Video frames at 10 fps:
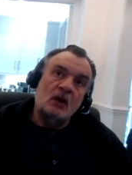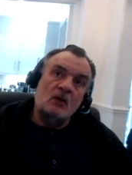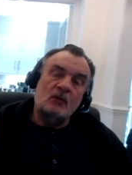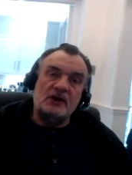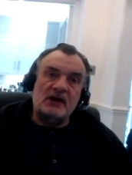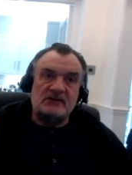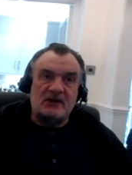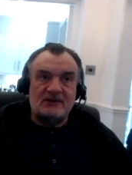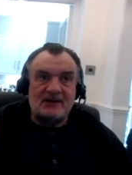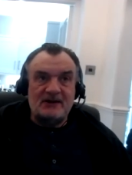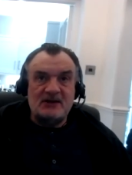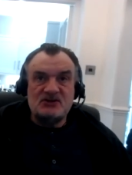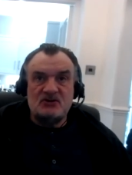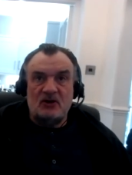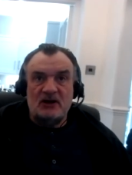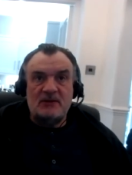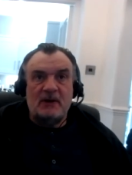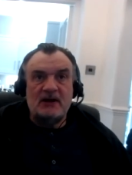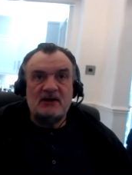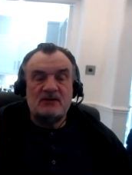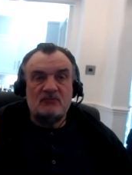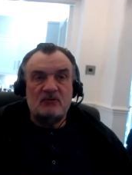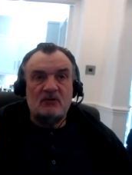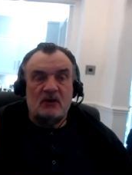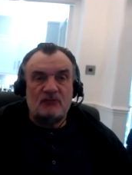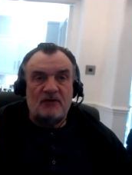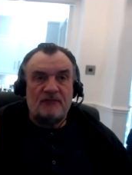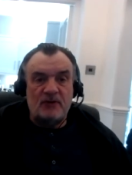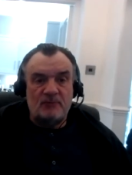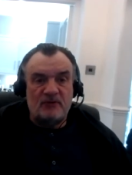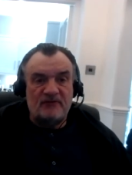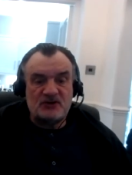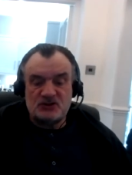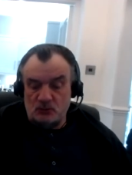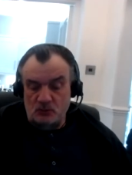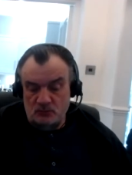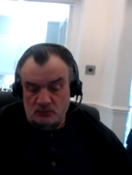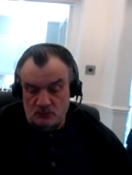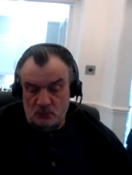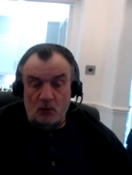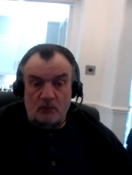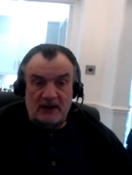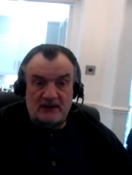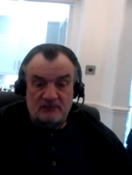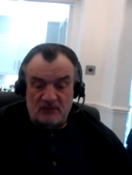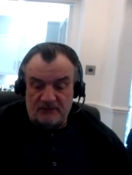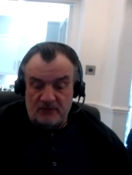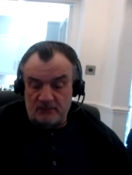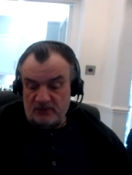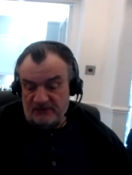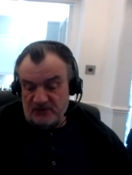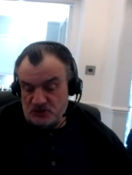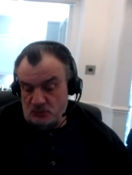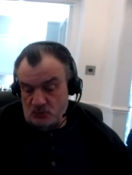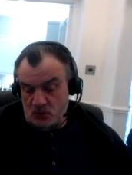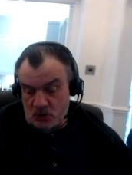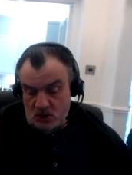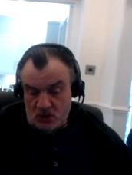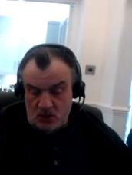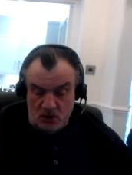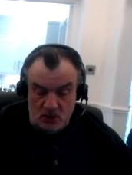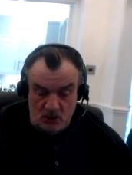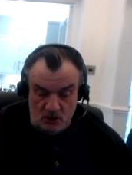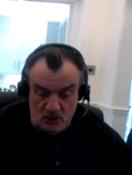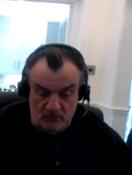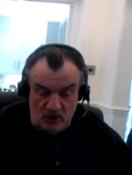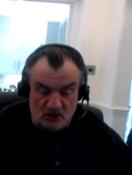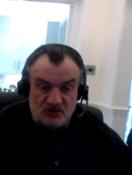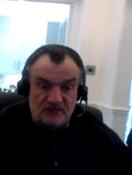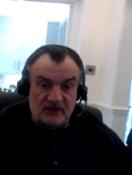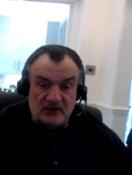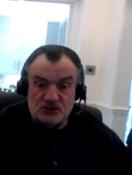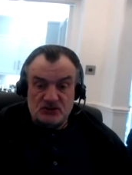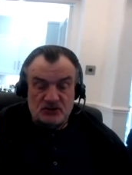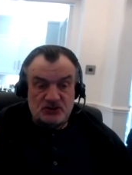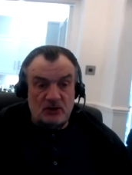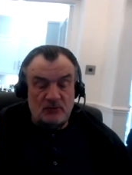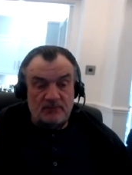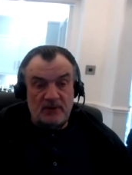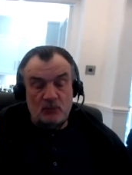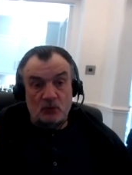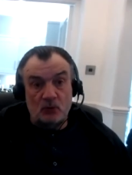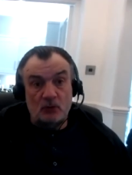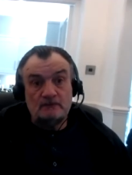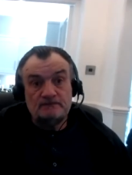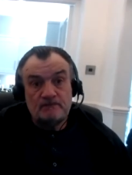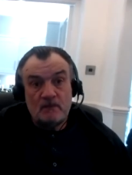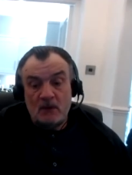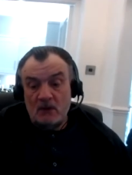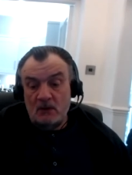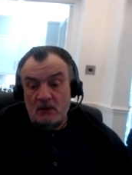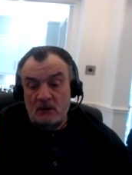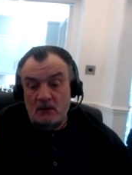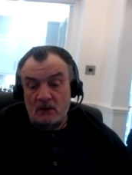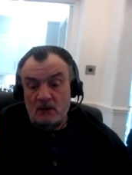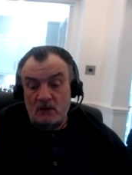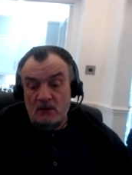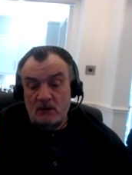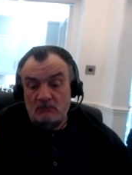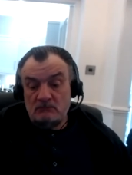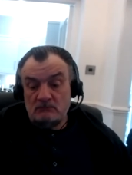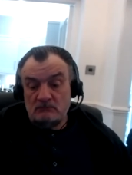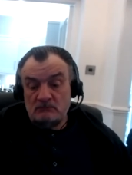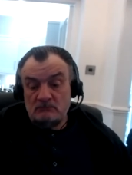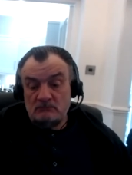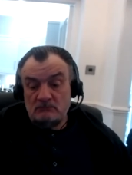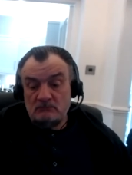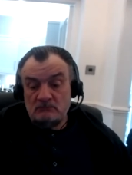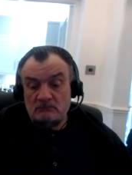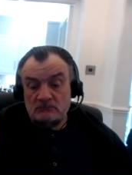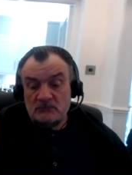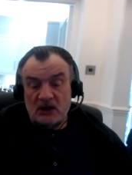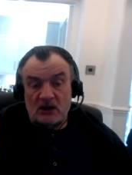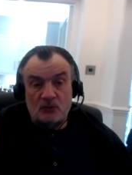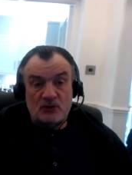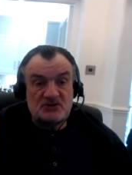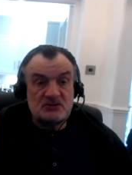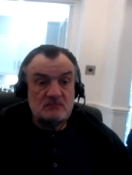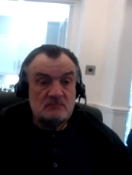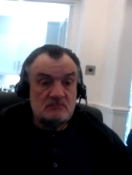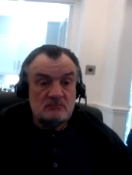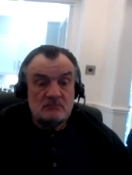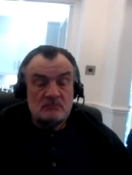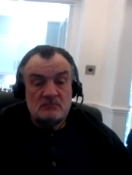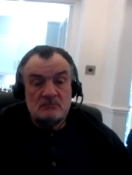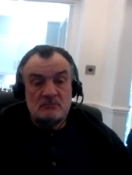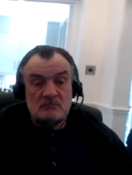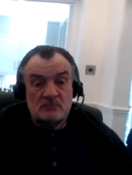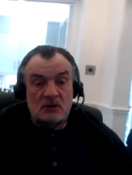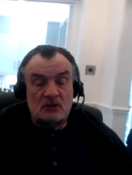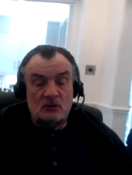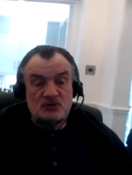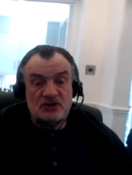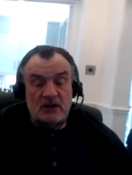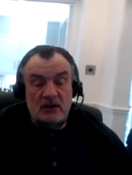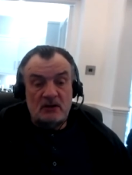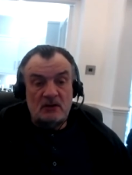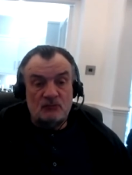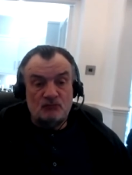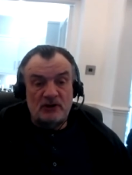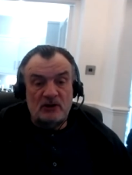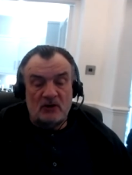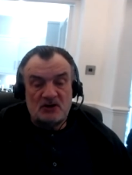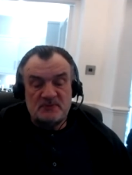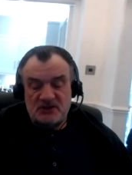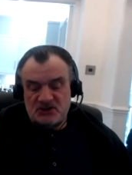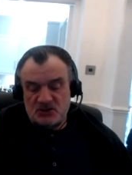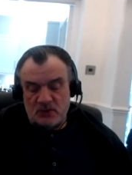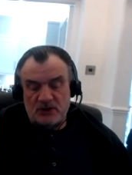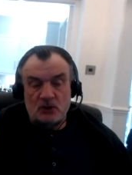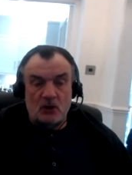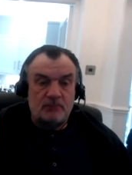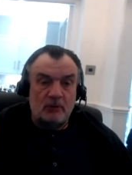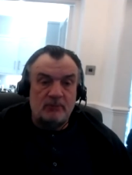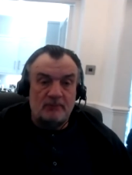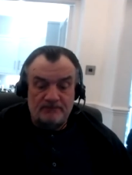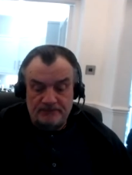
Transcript: Well, at the end of the day, he's an highly paid, like refereeing professional, well-paid refereeing professional. Um, I just think he should have shown a bit more um, cojones and looked at it and realized that this is where you've got a problem.